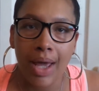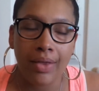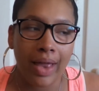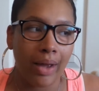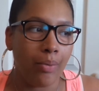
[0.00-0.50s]

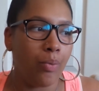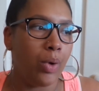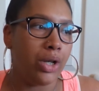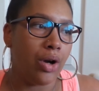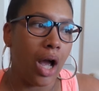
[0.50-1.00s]
and like
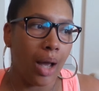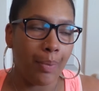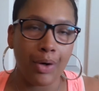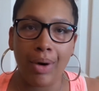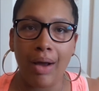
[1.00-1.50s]
when you're
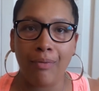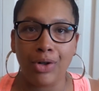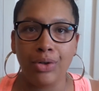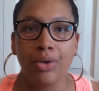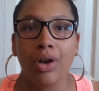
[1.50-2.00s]
up and around
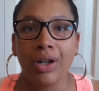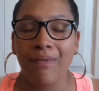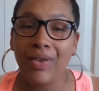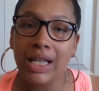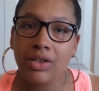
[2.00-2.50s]
for too long, your
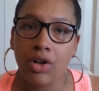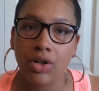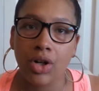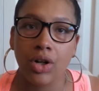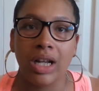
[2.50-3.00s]
feet
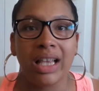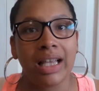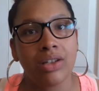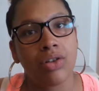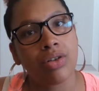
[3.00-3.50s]
start to hurt, and then
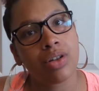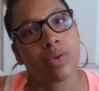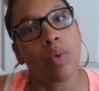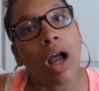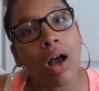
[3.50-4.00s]
they start to
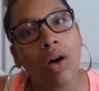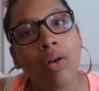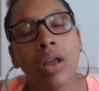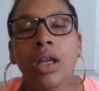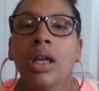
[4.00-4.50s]
swell,